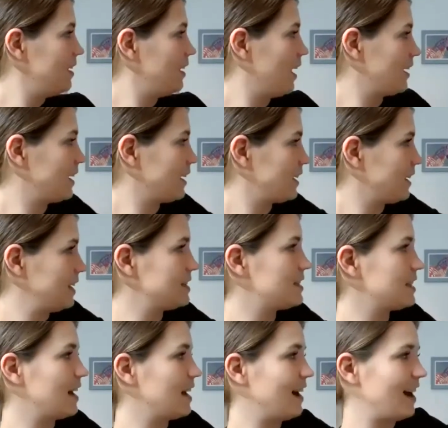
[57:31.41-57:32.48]
like a
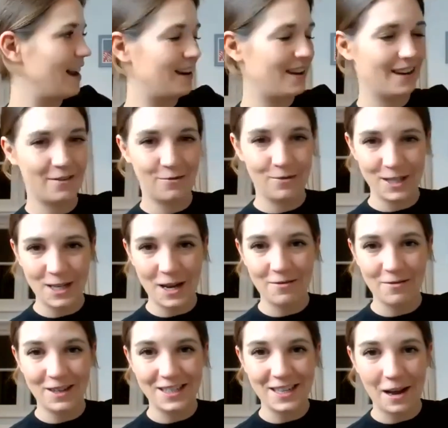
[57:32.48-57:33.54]
Quinta and a
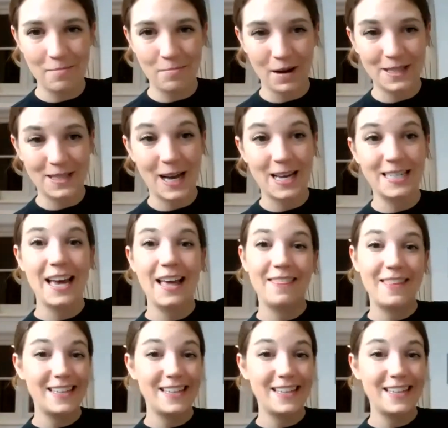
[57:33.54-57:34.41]
Reserva side by side,